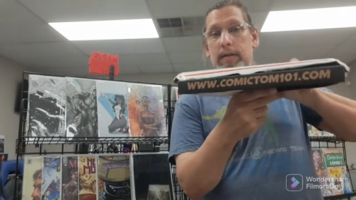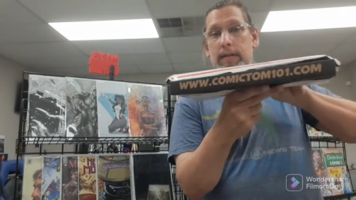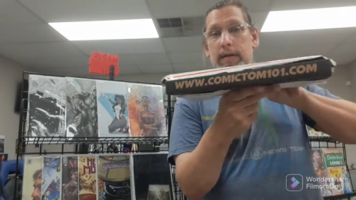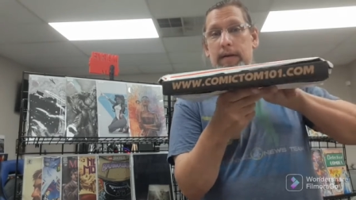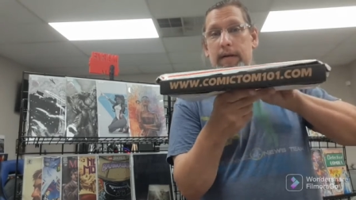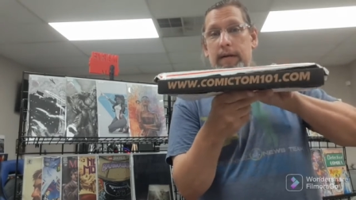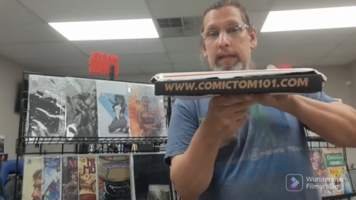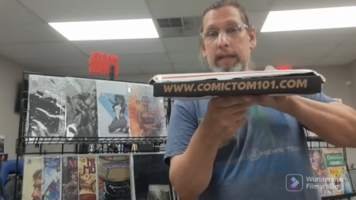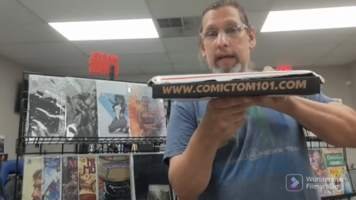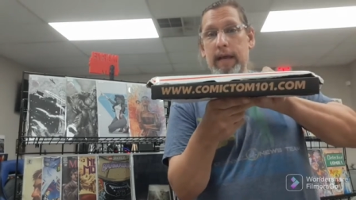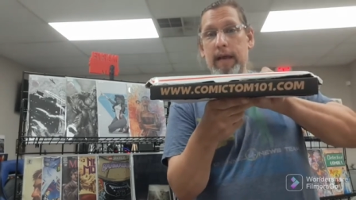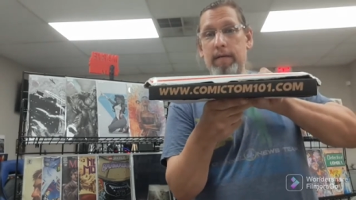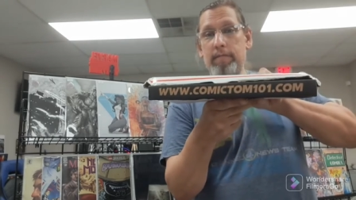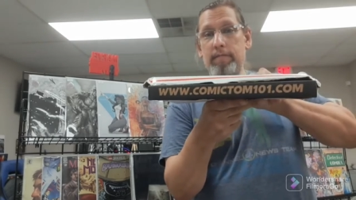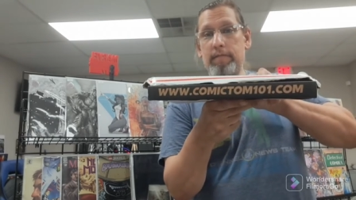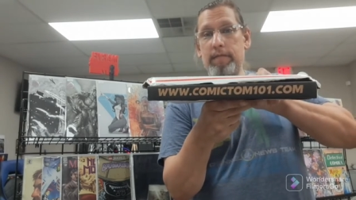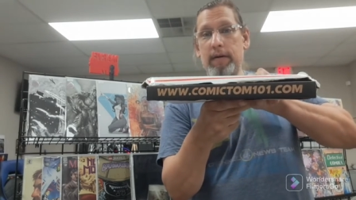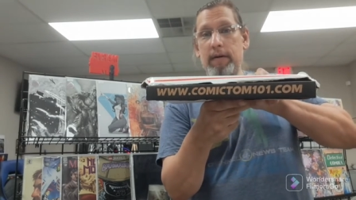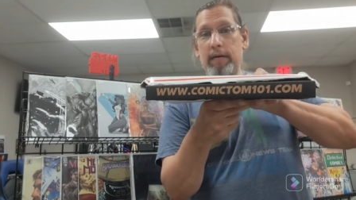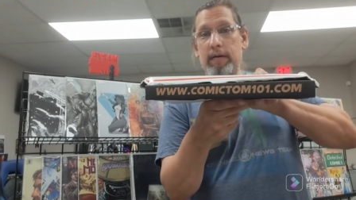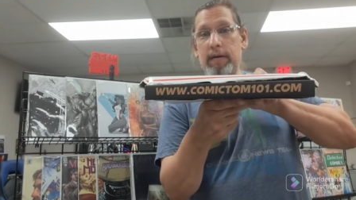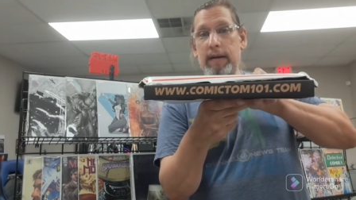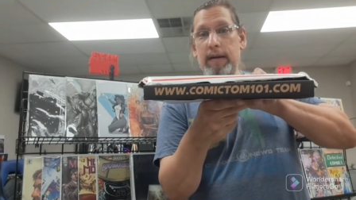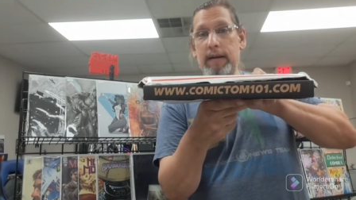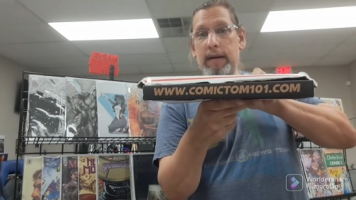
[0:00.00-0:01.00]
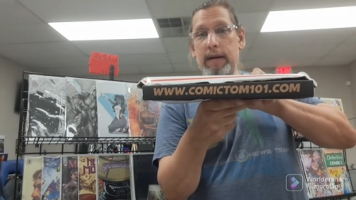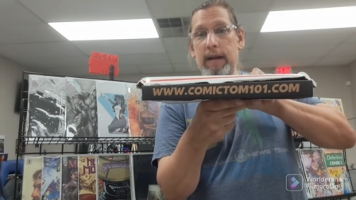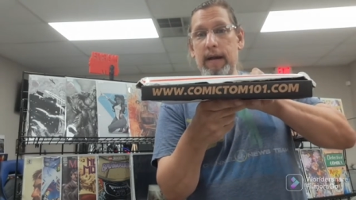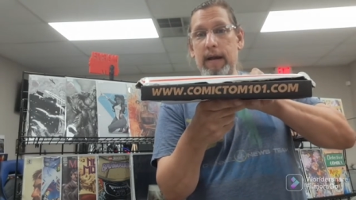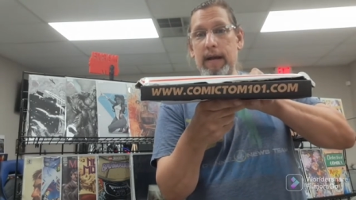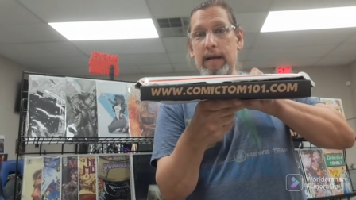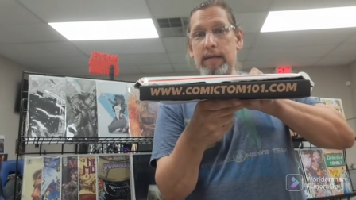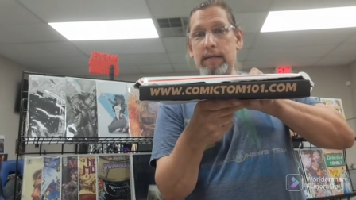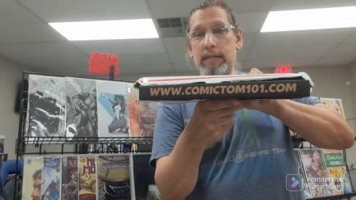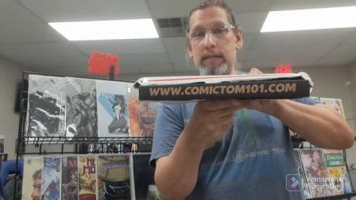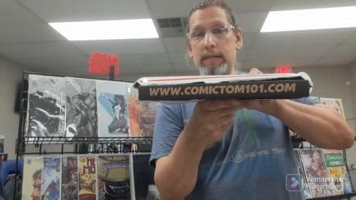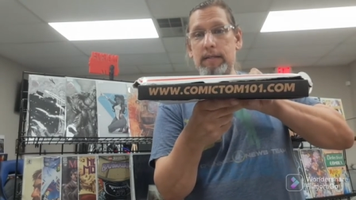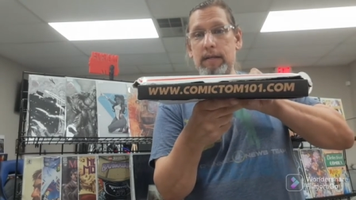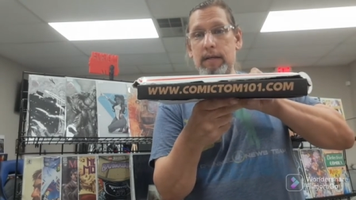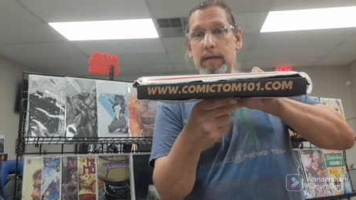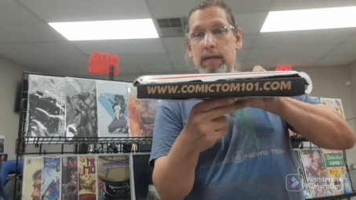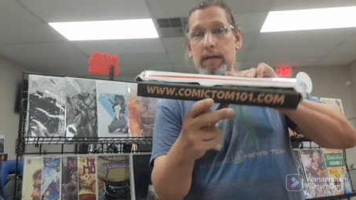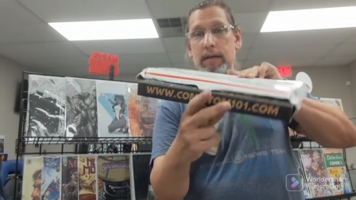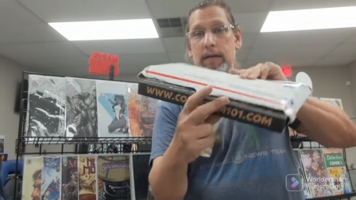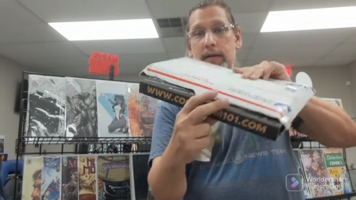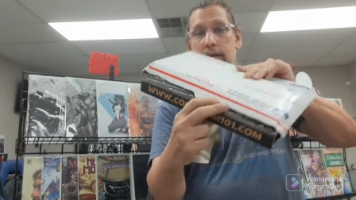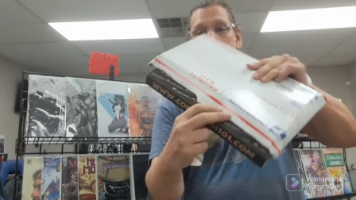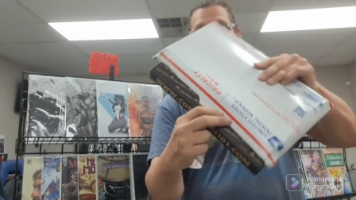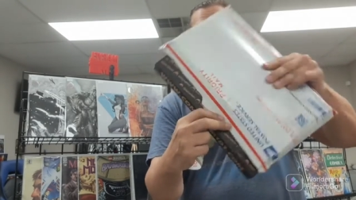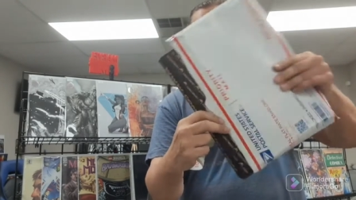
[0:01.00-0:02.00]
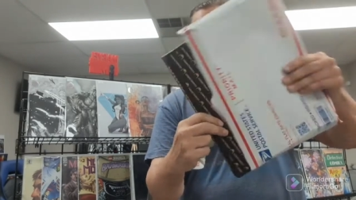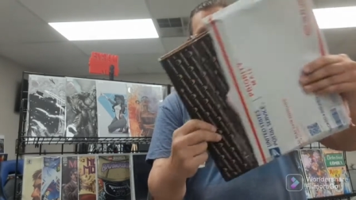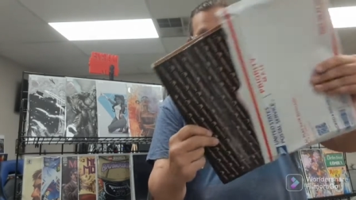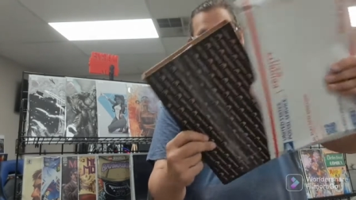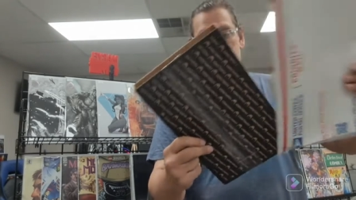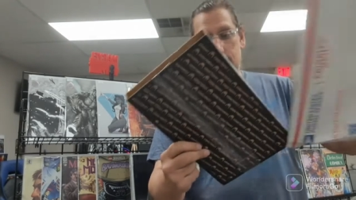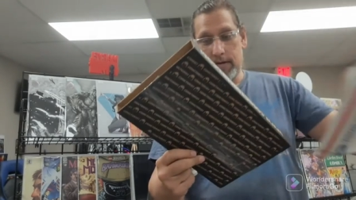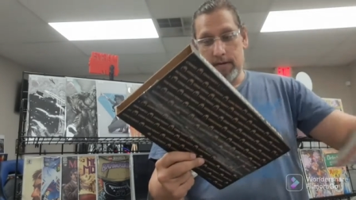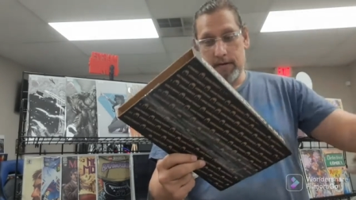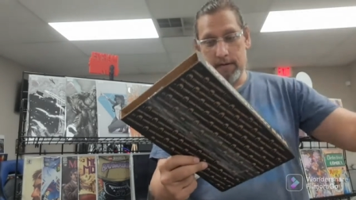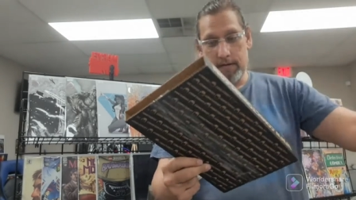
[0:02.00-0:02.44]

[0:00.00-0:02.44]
Look at that. Very nice. Uh